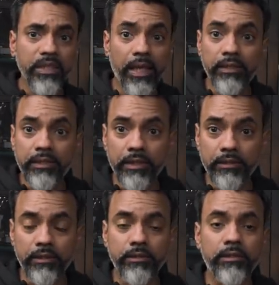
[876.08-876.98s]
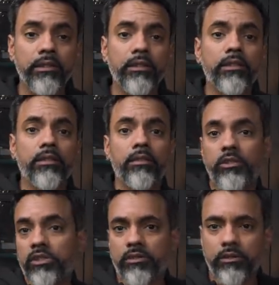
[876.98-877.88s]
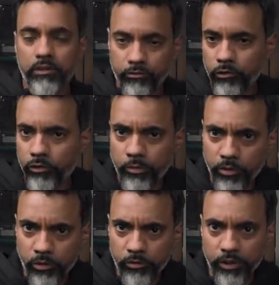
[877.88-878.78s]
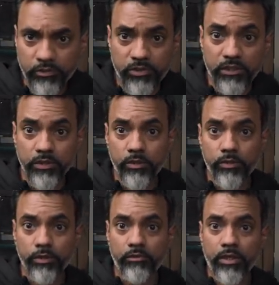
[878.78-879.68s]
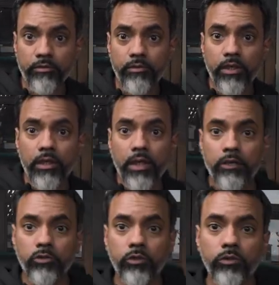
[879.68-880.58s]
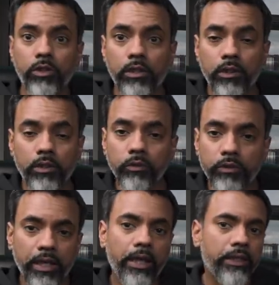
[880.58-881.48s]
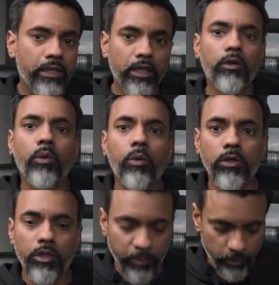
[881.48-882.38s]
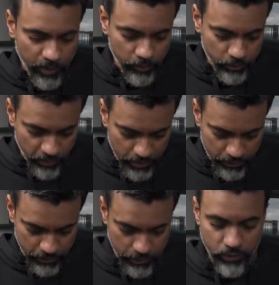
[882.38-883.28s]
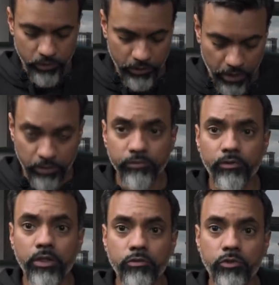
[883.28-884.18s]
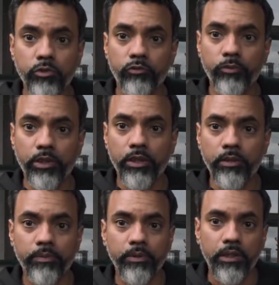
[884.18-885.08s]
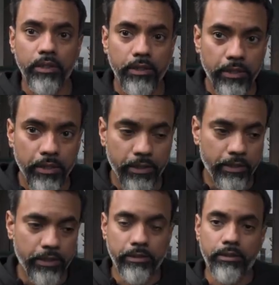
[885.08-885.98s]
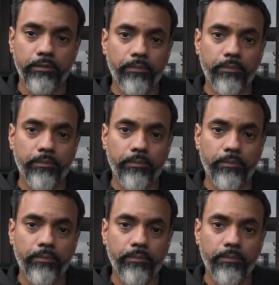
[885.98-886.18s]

8-18, which is the full frame equivalent of 16-35, and so you can get all up in people's faces and just kind of shoot from the hip, and